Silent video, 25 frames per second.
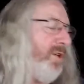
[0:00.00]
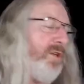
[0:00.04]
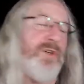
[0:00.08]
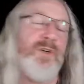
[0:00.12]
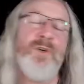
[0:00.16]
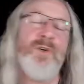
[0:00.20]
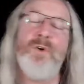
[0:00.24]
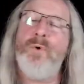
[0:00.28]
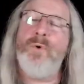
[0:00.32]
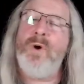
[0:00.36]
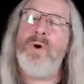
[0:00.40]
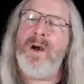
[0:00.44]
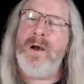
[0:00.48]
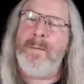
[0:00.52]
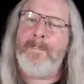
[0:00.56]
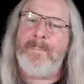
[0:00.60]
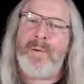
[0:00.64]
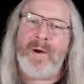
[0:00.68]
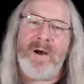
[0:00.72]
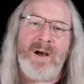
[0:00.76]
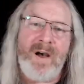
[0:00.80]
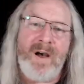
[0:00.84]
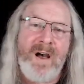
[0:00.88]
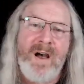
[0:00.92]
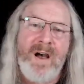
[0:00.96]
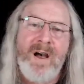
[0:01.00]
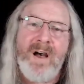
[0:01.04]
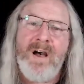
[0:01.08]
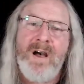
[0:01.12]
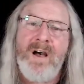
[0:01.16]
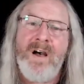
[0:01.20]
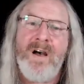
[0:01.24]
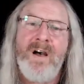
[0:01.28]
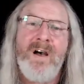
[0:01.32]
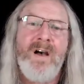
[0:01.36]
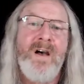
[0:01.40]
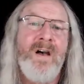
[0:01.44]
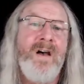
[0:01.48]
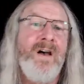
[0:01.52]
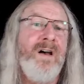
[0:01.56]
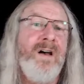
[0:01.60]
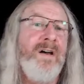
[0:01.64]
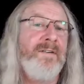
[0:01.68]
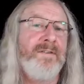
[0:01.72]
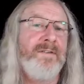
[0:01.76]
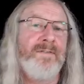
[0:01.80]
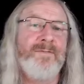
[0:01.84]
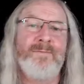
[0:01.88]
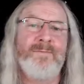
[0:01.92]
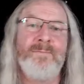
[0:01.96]
You are
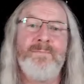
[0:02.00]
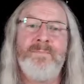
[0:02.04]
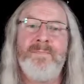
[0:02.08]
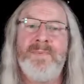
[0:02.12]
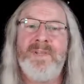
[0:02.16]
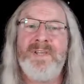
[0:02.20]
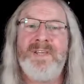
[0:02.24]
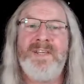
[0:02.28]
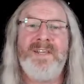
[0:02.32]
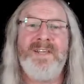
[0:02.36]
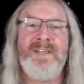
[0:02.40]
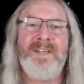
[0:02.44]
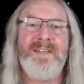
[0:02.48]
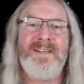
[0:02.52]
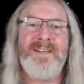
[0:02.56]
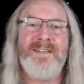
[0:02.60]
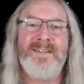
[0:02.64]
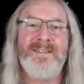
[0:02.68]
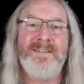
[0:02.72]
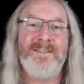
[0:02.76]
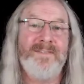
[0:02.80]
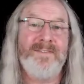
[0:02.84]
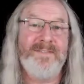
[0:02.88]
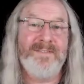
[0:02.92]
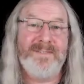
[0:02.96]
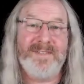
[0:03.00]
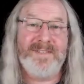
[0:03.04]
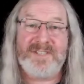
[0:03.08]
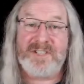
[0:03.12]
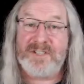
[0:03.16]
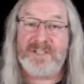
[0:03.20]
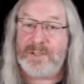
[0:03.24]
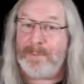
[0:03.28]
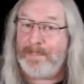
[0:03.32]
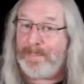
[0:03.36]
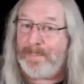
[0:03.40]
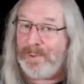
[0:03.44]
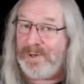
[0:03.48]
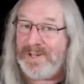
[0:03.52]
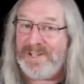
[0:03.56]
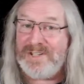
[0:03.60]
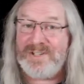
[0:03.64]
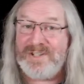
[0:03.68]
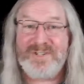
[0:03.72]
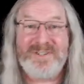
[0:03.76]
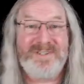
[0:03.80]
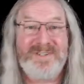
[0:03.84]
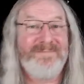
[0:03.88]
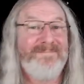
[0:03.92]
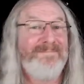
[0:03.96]
part of me. This is the
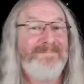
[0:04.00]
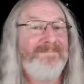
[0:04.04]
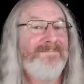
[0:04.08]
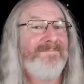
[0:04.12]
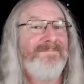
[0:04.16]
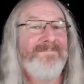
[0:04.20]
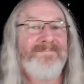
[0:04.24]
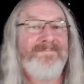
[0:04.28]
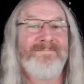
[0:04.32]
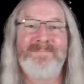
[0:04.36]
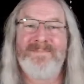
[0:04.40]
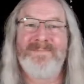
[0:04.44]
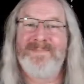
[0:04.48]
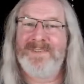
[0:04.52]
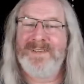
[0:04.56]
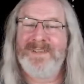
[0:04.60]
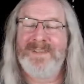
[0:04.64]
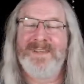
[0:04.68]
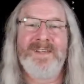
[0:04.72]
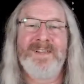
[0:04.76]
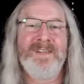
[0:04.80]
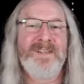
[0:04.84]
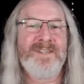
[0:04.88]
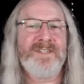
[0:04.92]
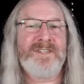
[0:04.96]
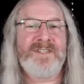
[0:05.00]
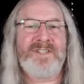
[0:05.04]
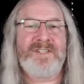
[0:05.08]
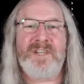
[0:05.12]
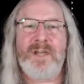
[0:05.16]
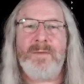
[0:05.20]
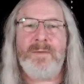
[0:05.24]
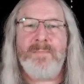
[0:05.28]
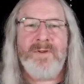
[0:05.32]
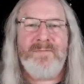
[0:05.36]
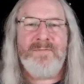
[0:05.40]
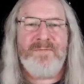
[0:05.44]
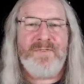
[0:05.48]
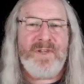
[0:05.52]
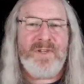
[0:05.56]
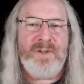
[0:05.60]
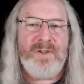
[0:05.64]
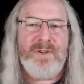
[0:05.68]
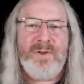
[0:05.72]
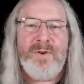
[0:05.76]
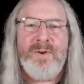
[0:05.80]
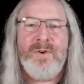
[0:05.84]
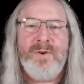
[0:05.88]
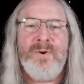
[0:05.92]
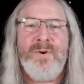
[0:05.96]
bridge. Some of
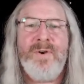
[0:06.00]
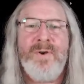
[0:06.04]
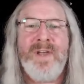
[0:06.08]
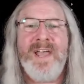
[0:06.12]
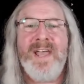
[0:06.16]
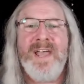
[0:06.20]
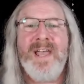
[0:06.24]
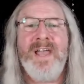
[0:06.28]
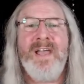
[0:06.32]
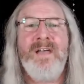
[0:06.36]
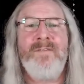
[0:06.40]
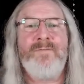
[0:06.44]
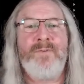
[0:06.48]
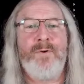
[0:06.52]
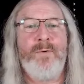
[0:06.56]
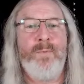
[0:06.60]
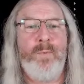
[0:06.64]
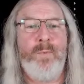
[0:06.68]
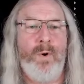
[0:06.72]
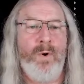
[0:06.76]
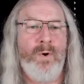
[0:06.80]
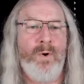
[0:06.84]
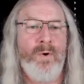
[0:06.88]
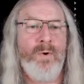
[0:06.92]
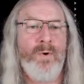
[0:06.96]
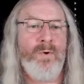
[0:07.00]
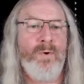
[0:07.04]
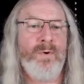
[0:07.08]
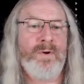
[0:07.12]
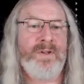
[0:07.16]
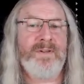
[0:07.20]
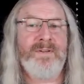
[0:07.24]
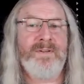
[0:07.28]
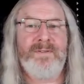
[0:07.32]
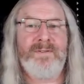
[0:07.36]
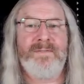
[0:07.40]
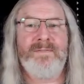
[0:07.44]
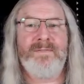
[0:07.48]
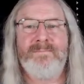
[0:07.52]
you have awoken,